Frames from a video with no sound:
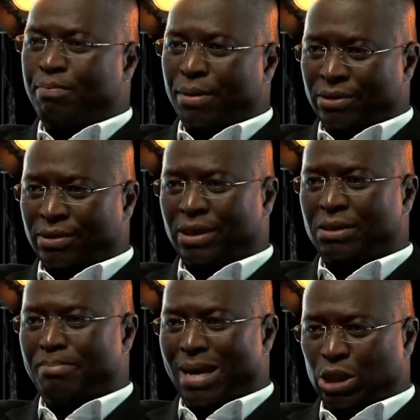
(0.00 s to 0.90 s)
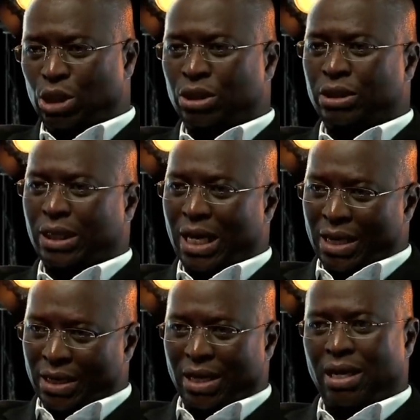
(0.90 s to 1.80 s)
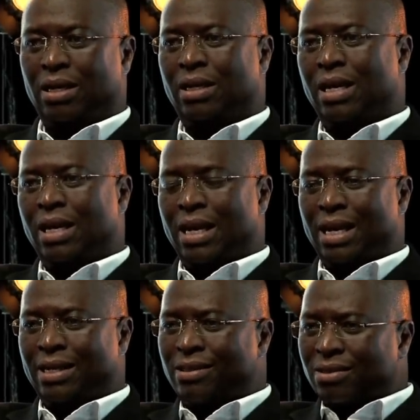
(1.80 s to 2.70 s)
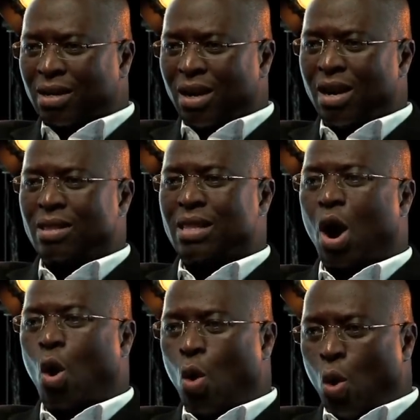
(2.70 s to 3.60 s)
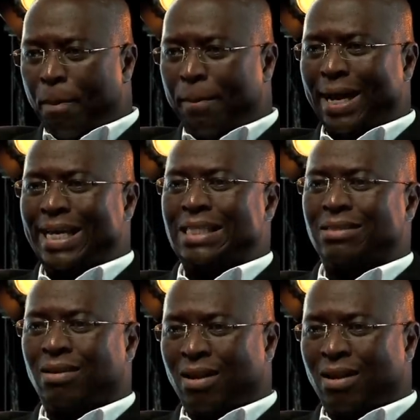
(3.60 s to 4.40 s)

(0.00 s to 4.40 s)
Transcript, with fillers: passage mentioned earlier, it is clear that hope is